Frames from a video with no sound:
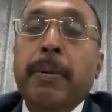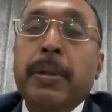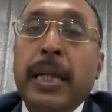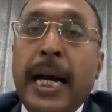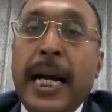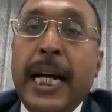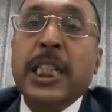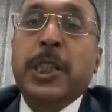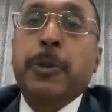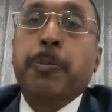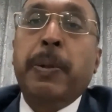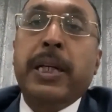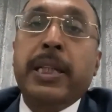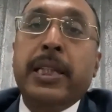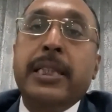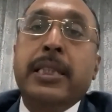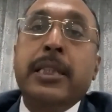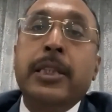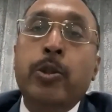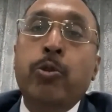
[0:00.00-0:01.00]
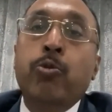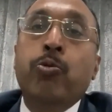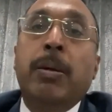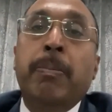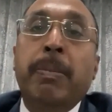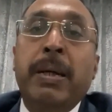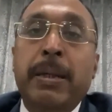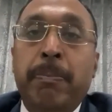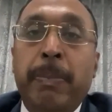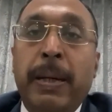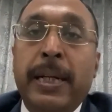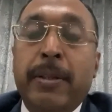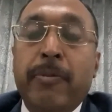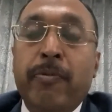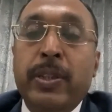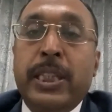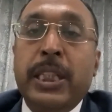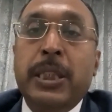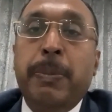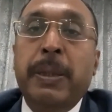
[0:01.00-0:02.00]
as per this new amendment
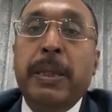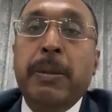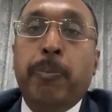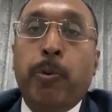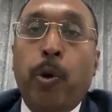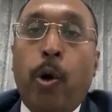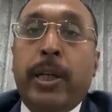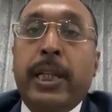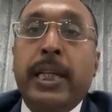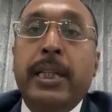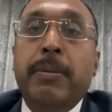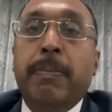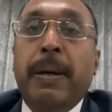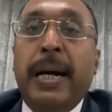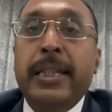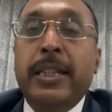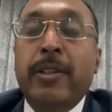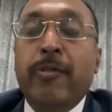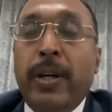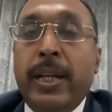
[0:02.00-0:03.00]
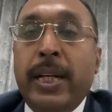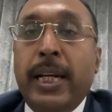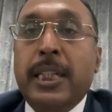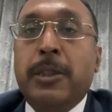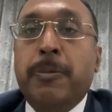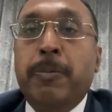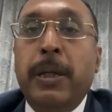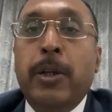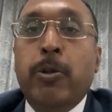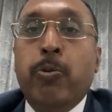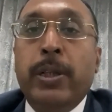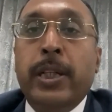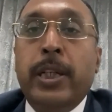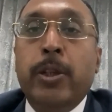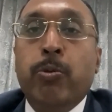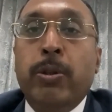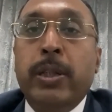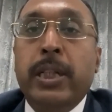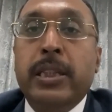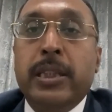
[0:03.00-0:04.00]
which is being brought in by the Finance Bill
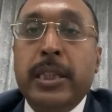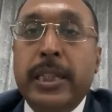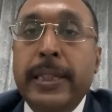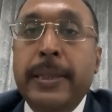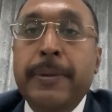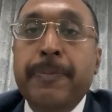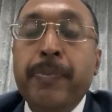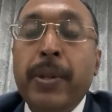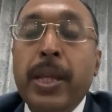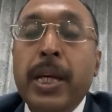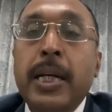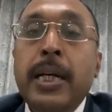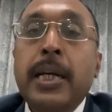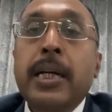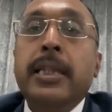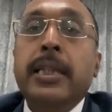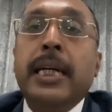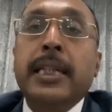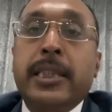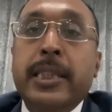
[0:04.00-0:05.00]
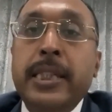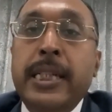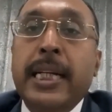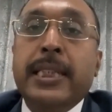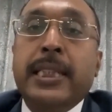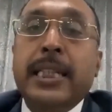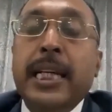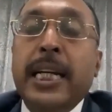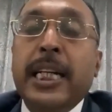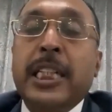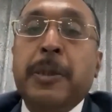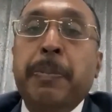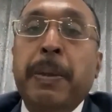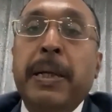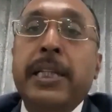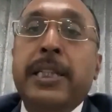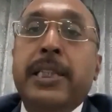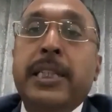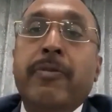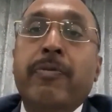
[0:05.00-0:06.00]
2023, the CSR
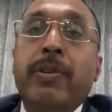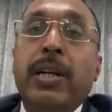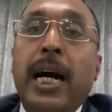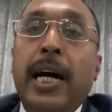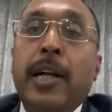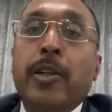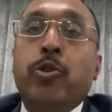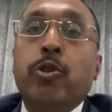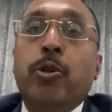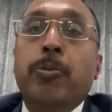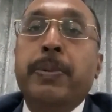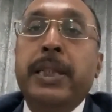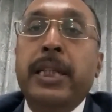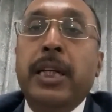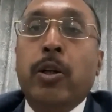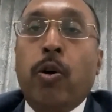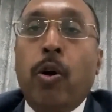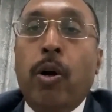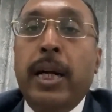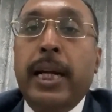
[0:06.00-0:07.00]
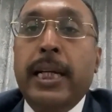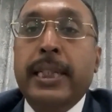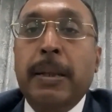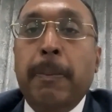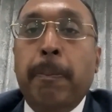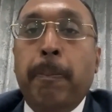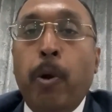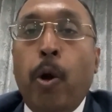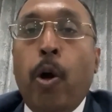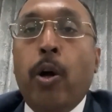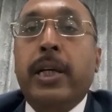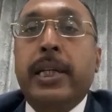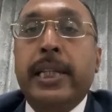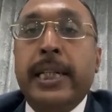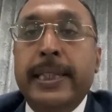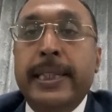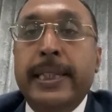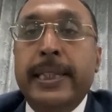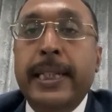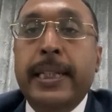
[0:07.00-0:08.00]
expenditure will also be called as a block
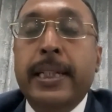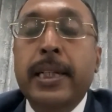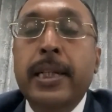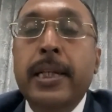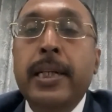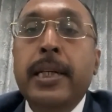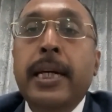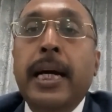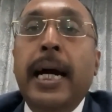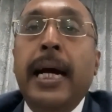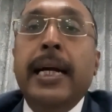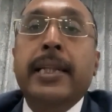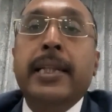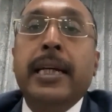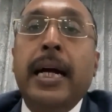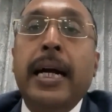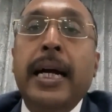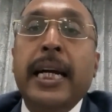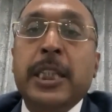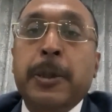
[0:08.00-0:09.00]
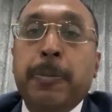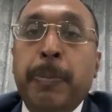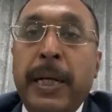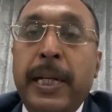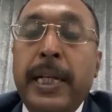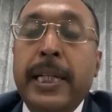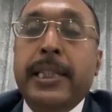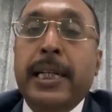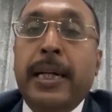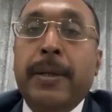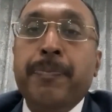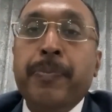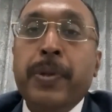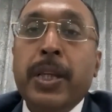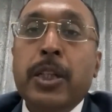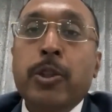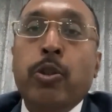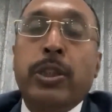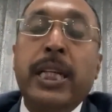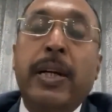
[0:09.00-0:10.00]
credit, and the expenditure.
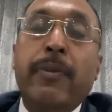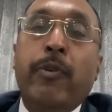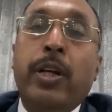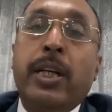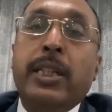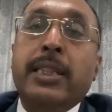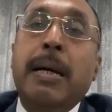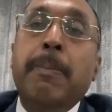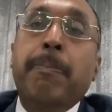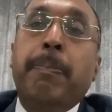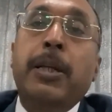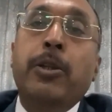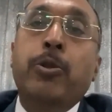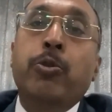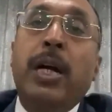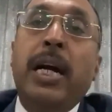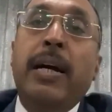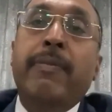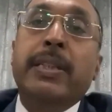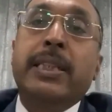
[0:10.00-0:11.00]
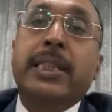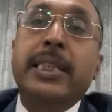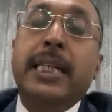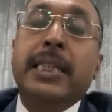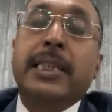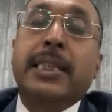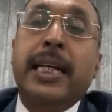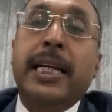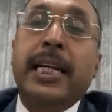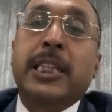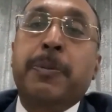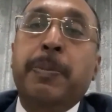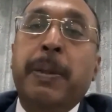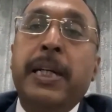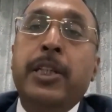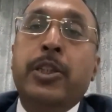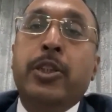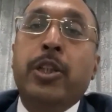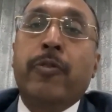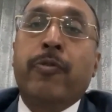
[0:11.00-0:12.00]
So say, for example, you have a CSR
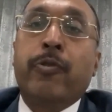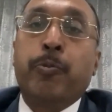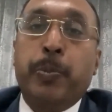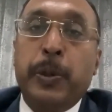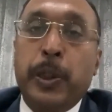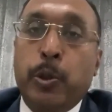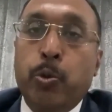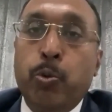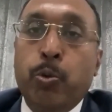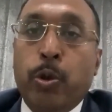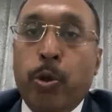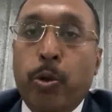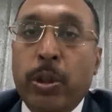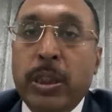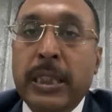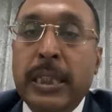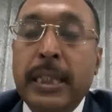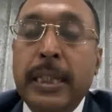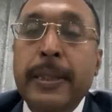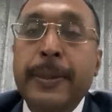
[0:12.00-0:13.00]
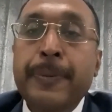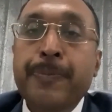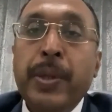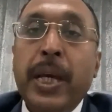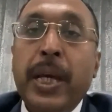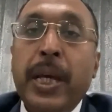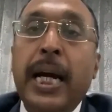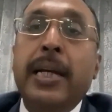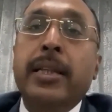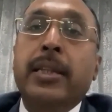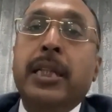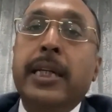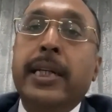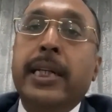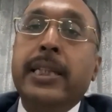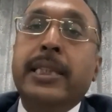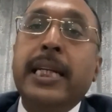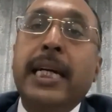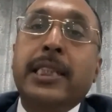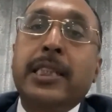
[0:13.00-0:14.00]
expenditure of rupees 2 crores and
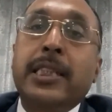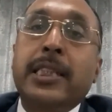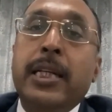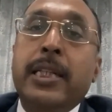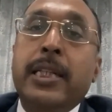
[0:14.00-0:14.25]
36